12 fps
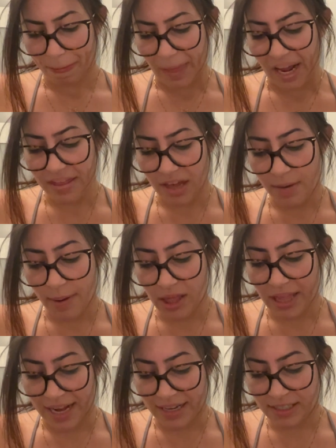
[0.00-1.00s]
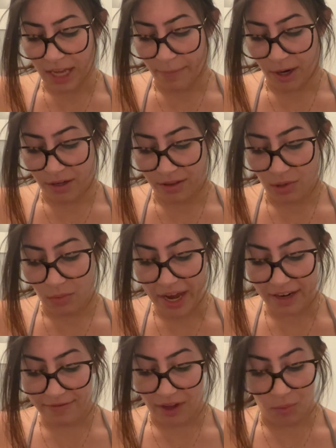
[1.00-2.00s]
I thought about last summer, the way
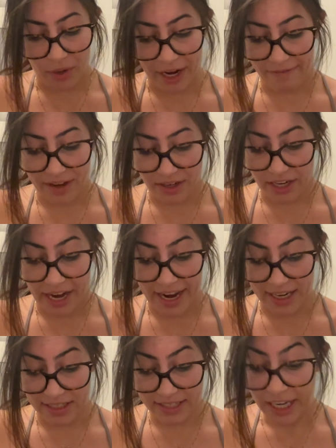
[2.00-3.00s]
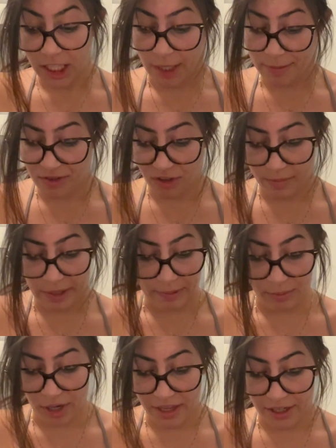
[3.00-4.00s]
I'd felt when I found that I had a Cyclops for a baby
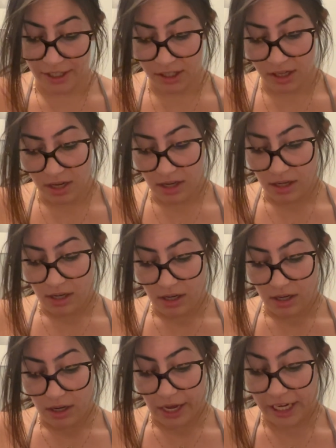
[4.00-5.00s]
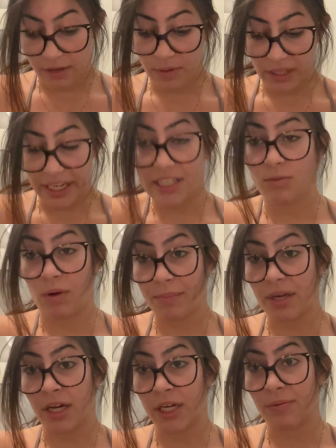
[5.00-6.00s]
brother. I could relate to what
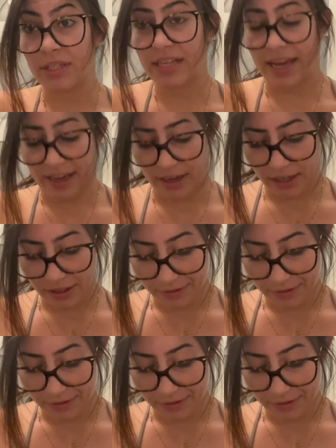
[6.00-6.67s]
Bianca was saying.